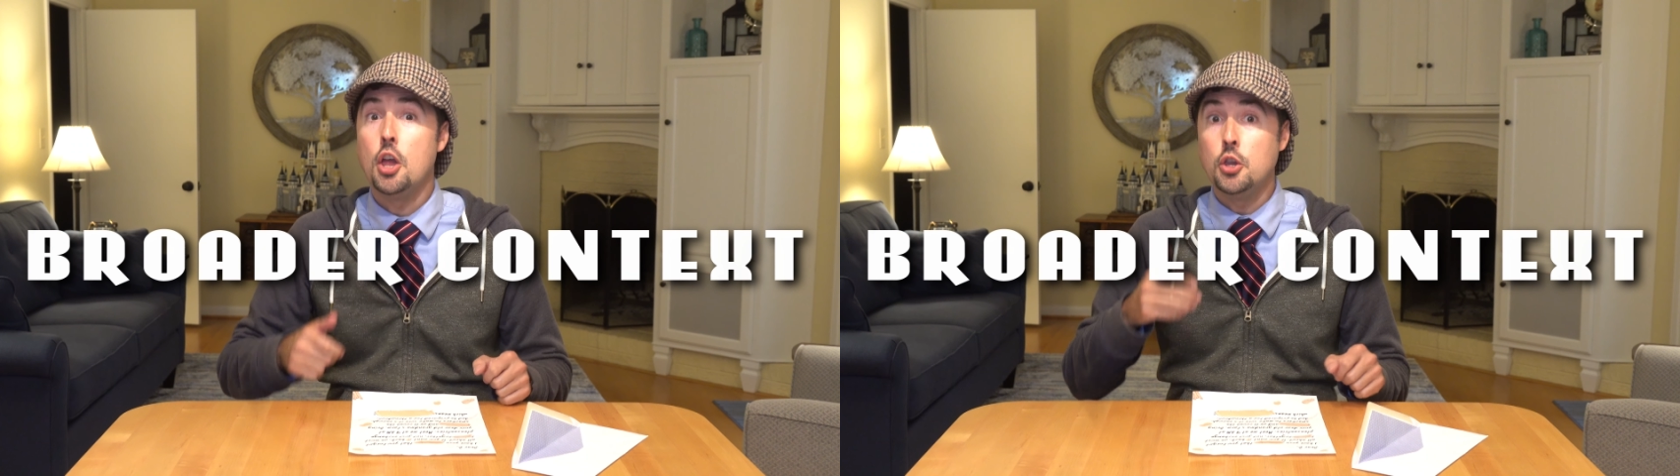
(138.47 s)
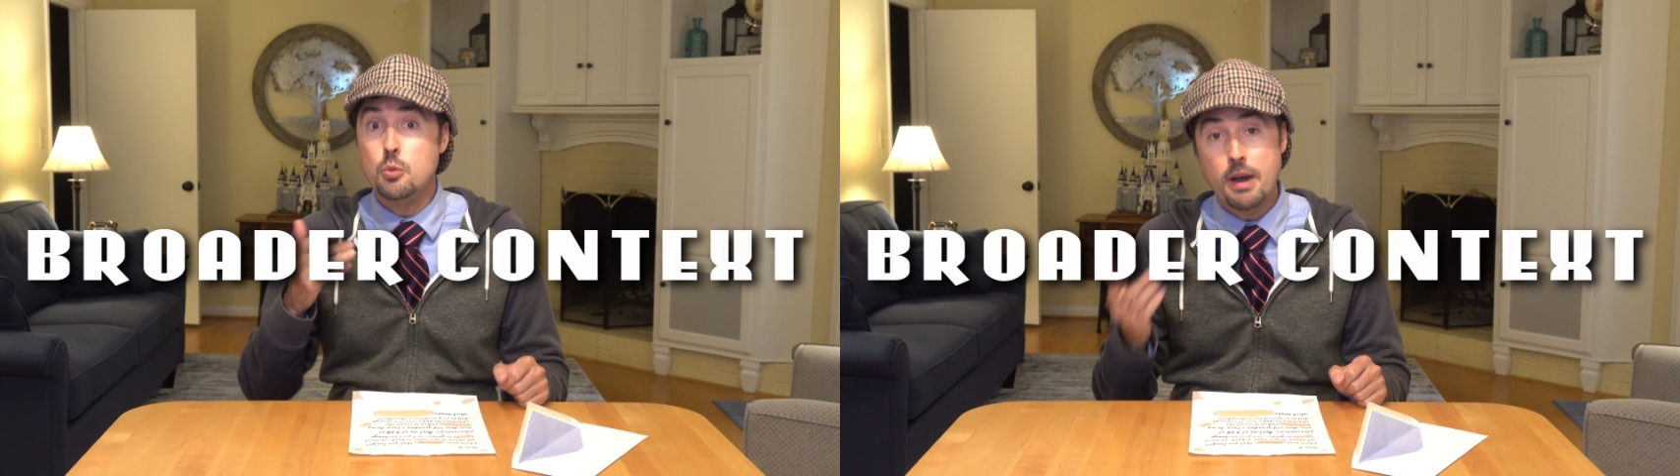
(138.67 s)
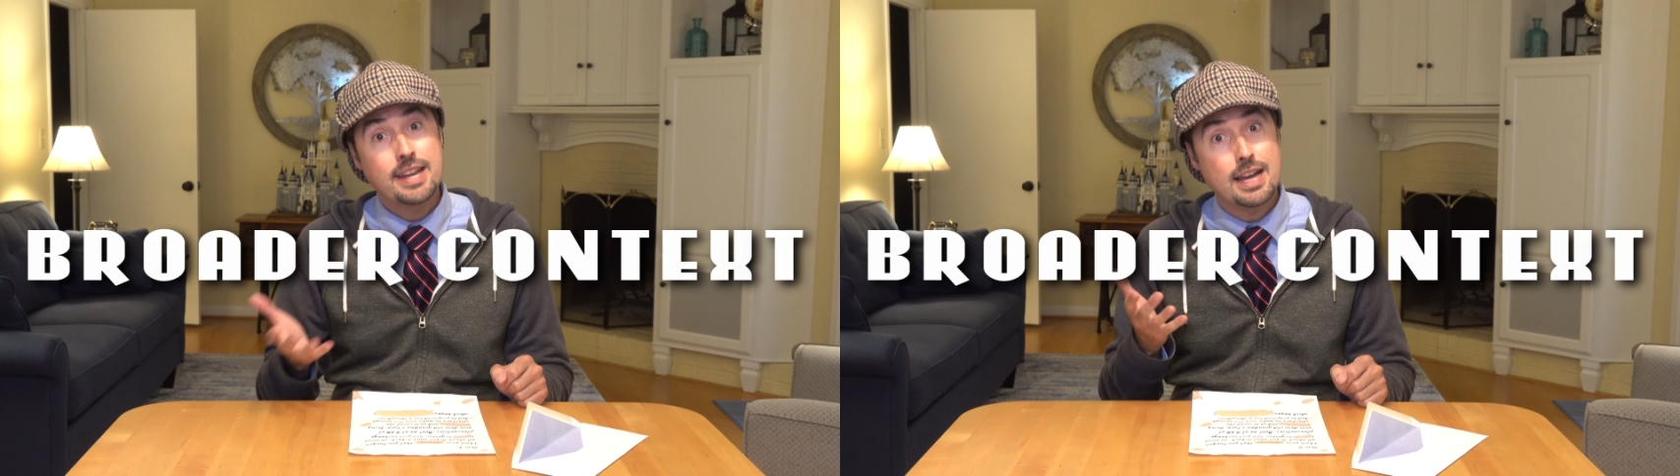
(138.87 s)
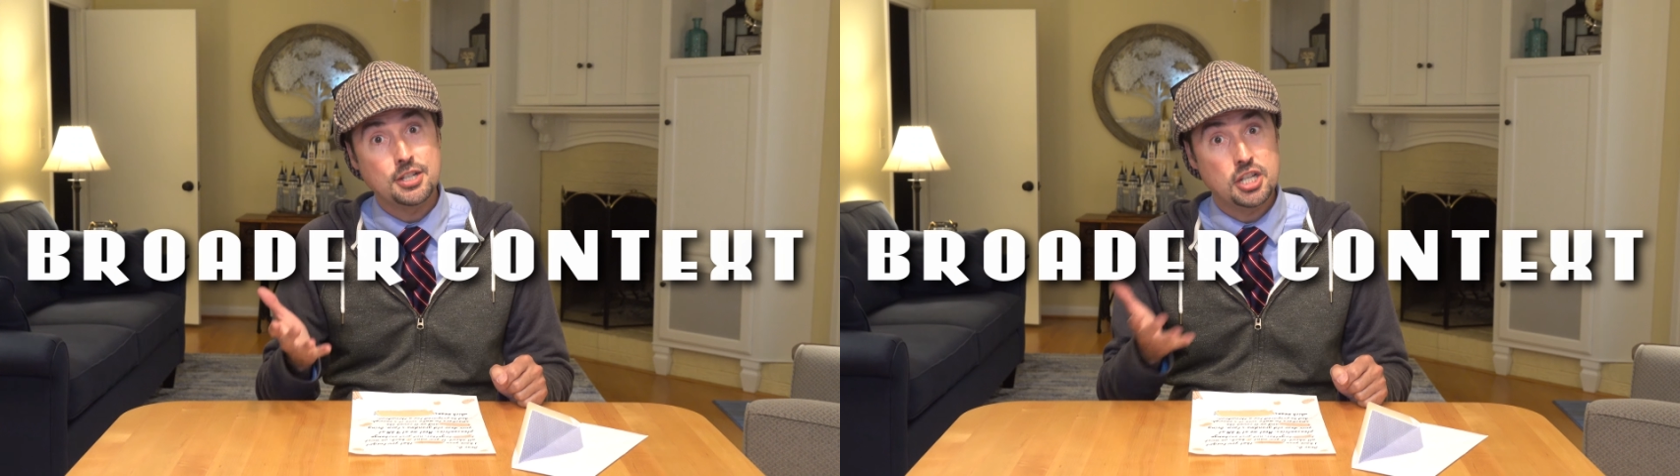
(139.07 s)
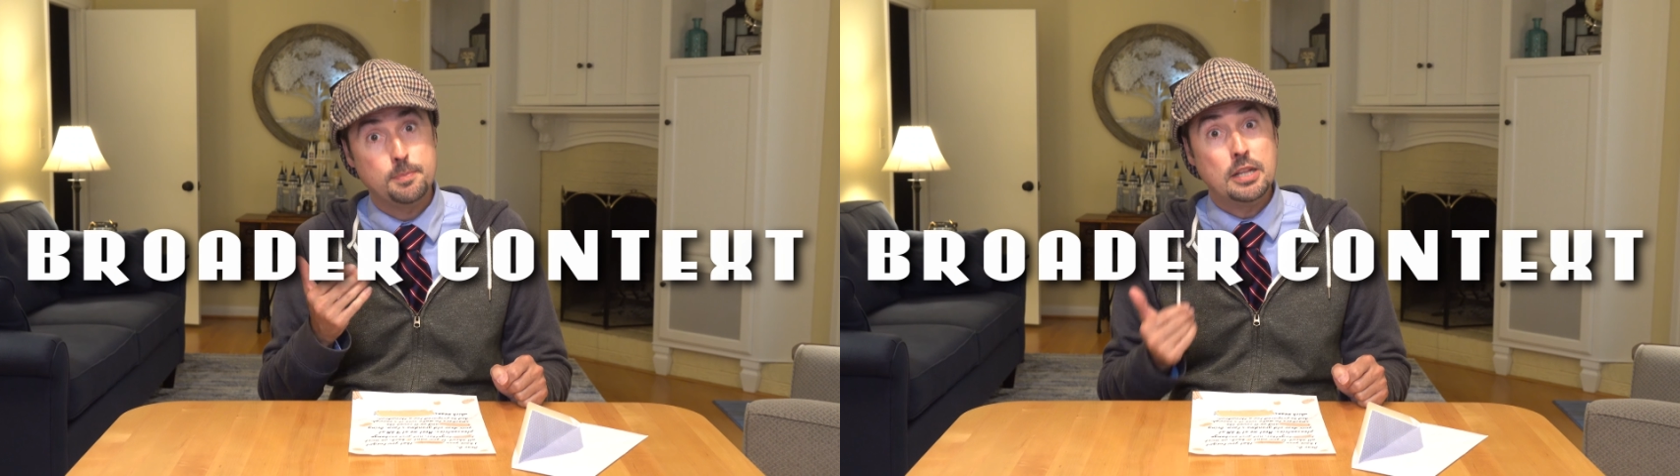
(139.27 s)
You might not
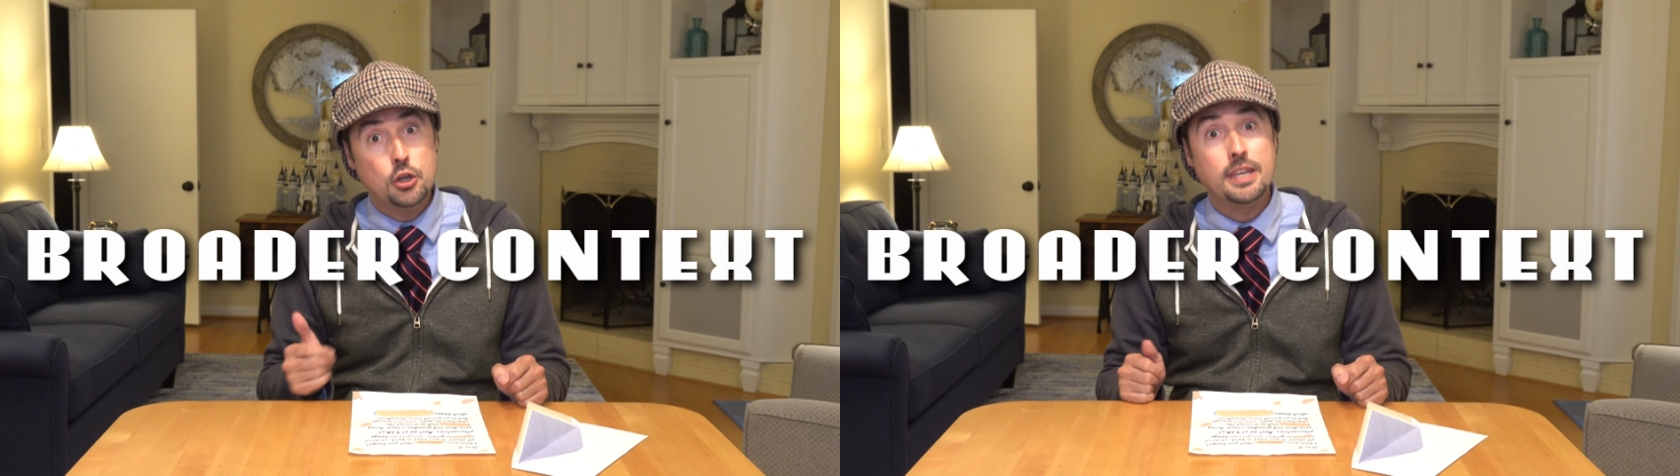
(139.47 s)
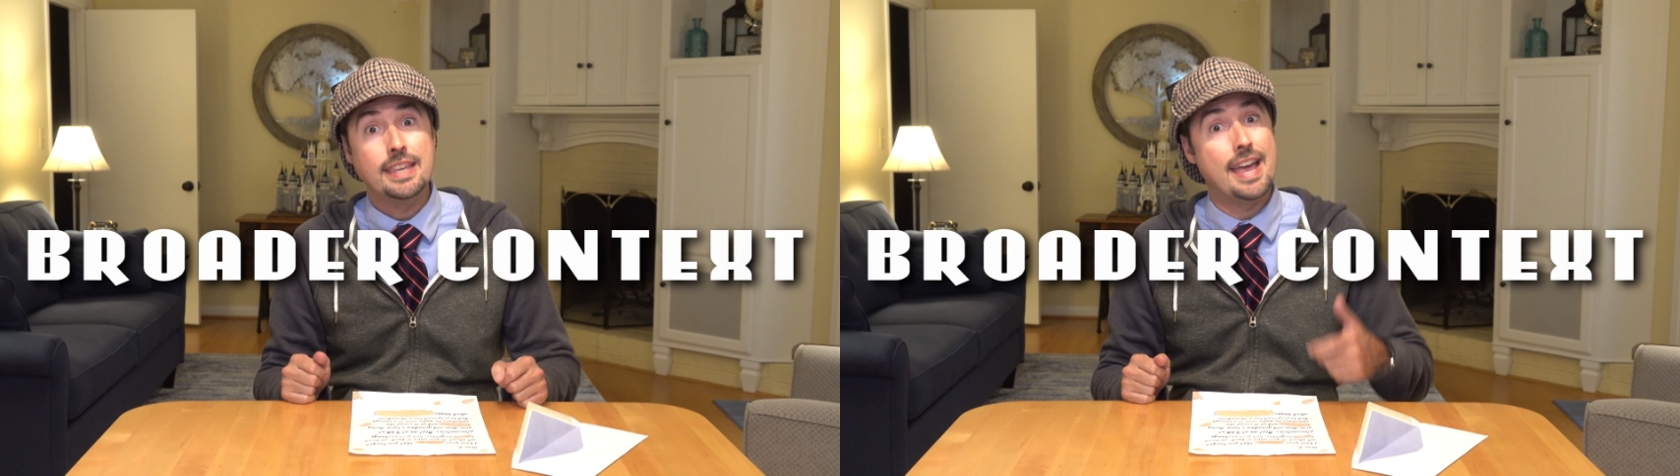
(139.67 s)
just be looking